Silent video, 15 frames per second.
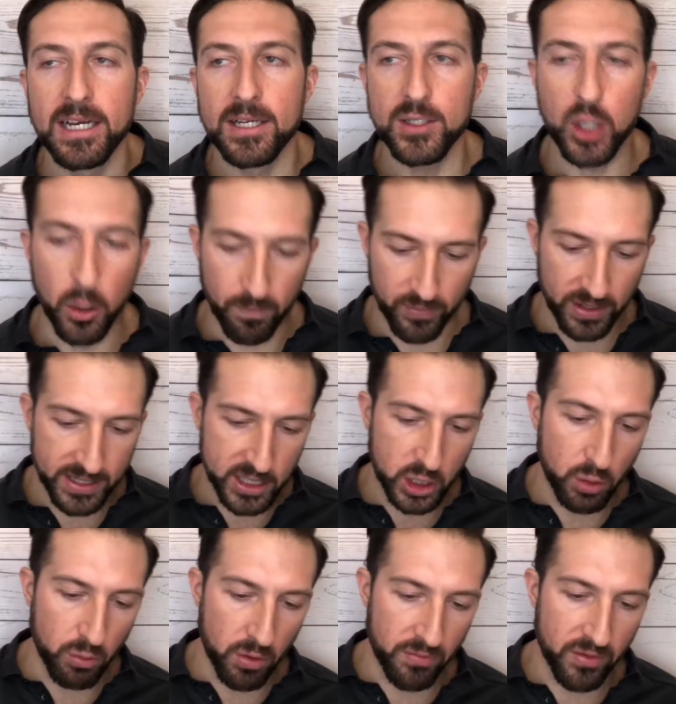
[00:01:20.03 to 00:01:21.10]
So let's
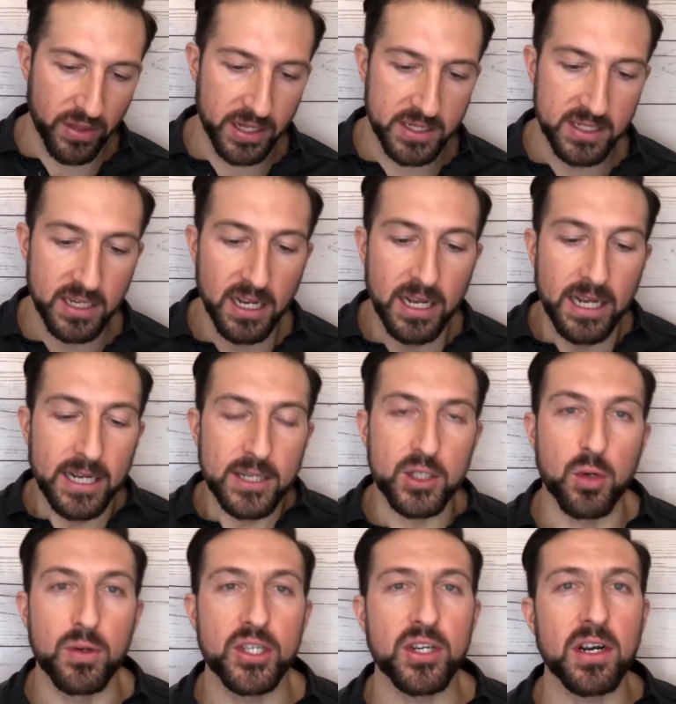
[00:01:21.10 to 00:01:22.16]
go over this.
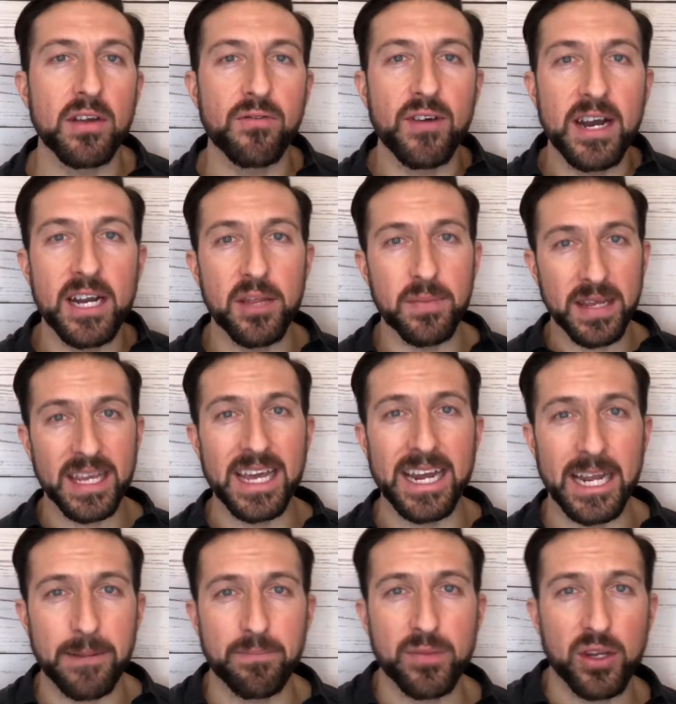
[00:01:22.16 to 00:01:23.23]
So what you're going to find in the
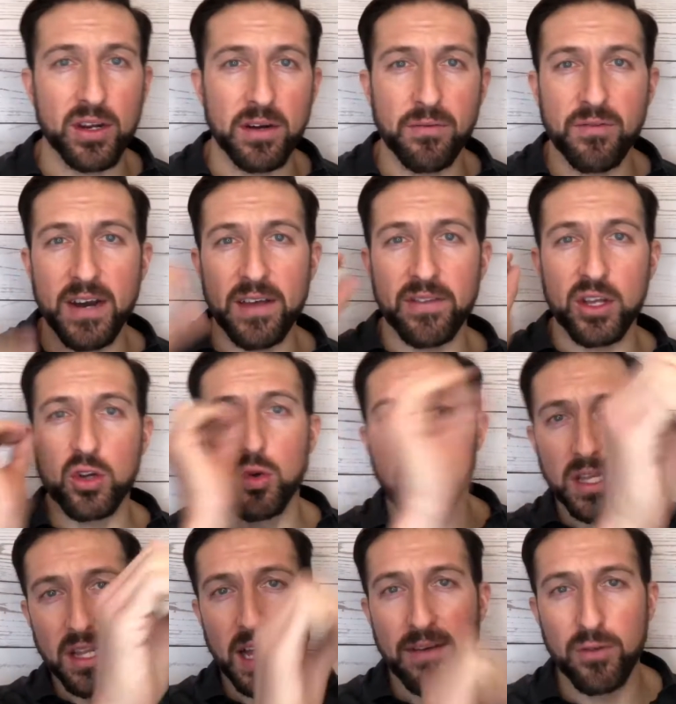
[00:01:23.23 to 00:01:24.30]
beginning, you're going to find the
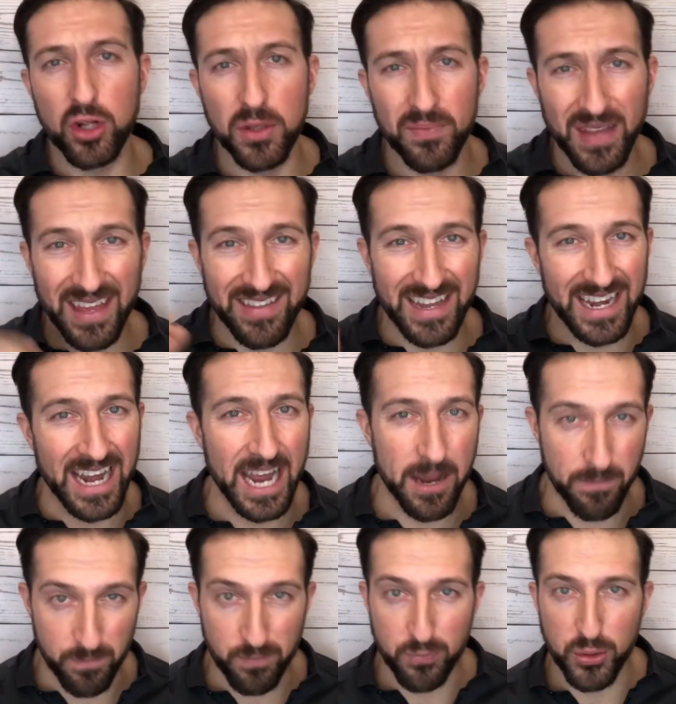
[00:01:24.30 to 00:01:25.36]
goalie level and the name.